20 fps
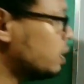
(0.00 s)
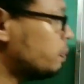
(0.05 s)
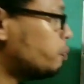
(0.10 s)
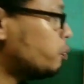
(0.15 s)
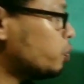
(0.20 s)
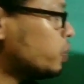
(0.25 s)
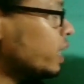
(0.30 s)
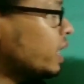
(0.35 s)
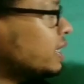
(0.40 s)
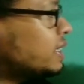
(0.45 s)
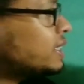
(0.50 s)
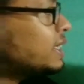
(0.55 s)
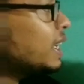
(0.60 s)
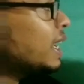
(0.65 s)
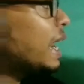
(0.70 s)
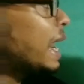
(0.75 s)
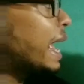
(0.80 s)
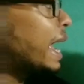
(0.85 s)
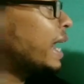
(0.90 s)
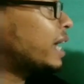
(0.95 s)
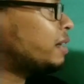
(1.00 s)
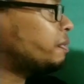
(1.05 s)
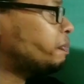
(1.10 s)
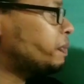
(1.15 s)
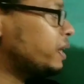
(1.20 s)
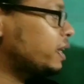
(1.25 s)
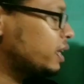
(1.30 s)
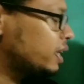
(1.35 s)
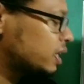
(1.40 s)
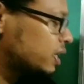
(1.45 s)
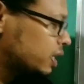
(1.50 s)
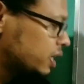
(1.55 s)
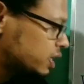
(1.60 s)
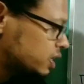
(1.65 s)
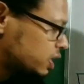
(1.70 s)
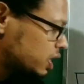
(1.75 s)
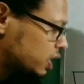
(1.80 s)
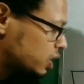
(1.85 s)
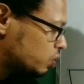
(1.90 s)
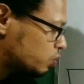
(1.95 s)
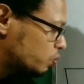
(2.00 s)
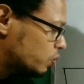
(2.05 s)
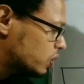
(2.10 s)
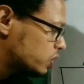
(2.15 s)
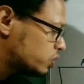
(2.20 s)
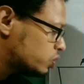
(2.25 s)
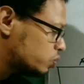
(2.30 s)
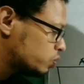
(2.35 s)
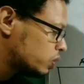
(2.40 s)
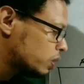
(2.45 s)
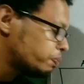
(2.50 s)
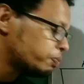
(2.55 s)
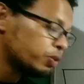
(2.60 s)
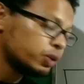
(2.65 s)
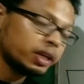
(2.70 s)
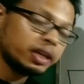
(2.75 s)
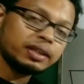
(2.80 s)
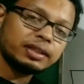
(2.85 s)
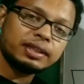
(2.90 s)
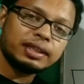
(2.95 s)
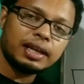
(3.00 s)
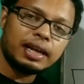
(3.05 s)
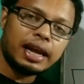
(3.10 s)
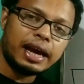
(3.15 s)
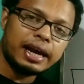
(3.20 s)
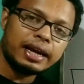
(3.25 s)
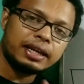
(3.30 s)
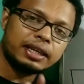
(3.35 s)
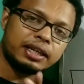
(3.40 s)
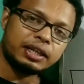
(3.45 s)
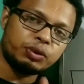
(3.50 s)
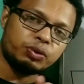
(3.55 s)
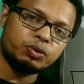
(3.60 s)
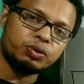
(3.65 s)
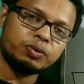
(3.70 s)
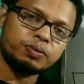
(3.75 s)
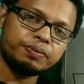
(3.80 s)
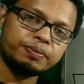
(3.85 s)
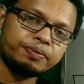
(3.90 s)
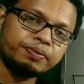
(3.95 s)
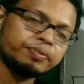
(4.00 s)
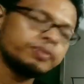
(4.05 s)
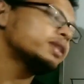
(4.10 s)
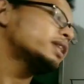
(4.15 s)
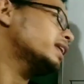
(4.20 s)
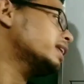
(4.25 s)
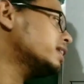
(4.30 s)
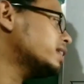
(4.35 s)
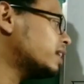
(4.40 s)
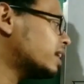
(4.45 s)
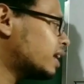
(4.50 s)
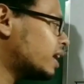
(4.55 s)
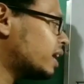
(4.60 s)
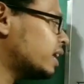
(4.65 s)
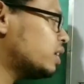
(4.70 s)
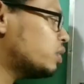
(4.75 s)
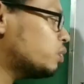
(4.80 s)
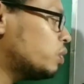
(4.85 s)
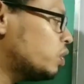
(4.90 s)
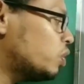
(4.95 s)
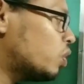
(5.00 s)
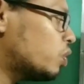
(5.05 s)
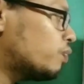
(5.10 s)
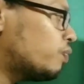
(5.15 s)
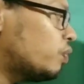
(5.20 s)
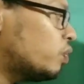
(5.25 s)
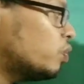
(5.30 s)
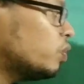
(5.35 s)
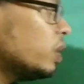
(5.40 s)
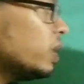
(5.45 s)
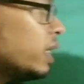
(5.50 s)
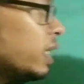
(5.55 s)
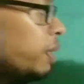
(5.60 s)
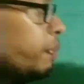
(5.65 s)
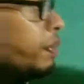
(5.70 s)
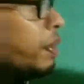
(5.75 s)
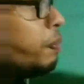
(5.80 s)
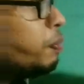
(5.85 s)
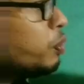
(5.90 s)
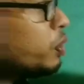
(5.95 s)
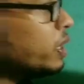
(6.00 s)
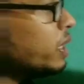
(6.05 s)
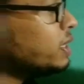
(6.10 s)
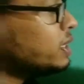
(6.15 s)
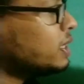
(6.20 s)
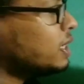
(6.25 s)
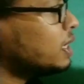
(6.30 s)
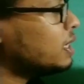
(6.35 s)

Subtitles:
potential at P is equals to the potential at Q. Then the current will not flow. If the potential